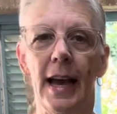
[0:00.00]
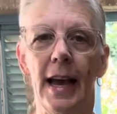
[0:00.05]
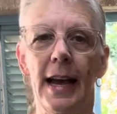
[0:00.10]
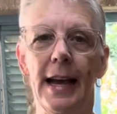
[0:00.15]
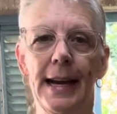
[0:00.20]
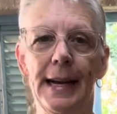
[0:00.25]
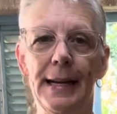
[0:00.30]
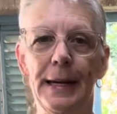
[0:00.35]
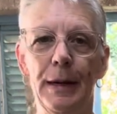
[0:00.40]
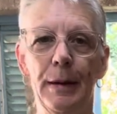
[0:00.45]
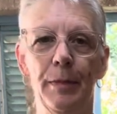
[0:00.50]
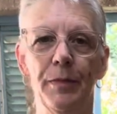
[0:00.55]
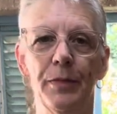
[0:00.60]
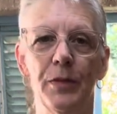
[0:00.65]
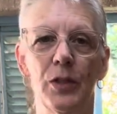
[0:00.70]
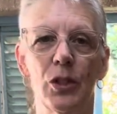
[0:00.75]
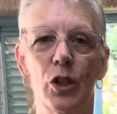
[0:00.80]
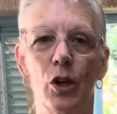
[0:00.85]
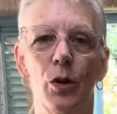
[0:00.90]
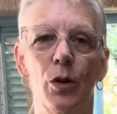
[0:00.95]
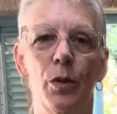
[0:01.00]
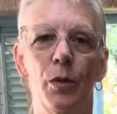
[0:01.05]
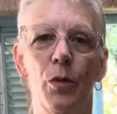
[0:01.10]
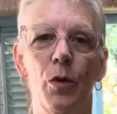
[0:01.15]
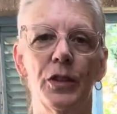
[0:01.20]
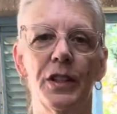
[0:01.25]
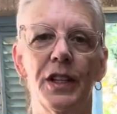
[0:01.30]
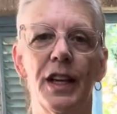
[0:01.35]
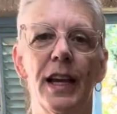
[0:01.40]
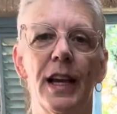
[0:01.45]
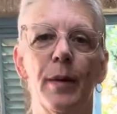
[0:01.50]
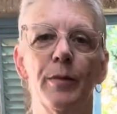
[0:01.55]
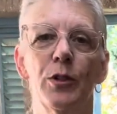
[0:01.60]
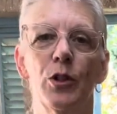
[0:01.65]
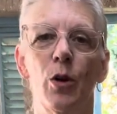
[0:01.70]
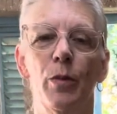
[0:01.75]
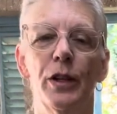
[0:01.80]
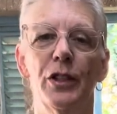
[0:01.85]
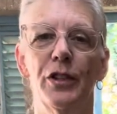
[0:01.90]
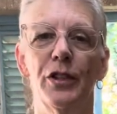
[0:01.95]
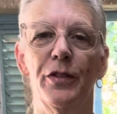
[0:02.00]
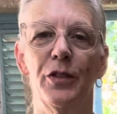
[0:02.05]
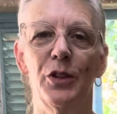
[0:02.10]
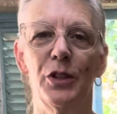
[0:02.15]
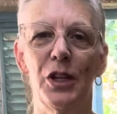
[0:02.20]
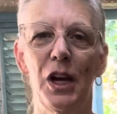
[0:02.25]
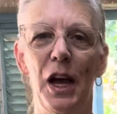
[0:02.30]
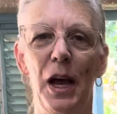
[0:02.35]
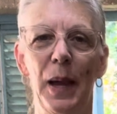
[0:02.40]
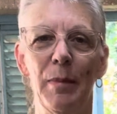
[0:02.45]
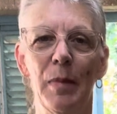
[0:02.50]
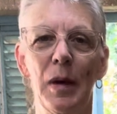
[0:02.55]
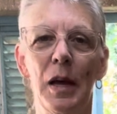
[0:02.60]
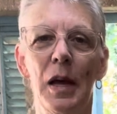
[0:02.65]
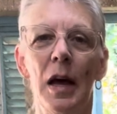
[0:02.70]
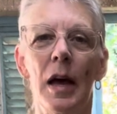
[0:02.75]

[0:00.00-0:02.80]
Um, so it won't take up so much of your time.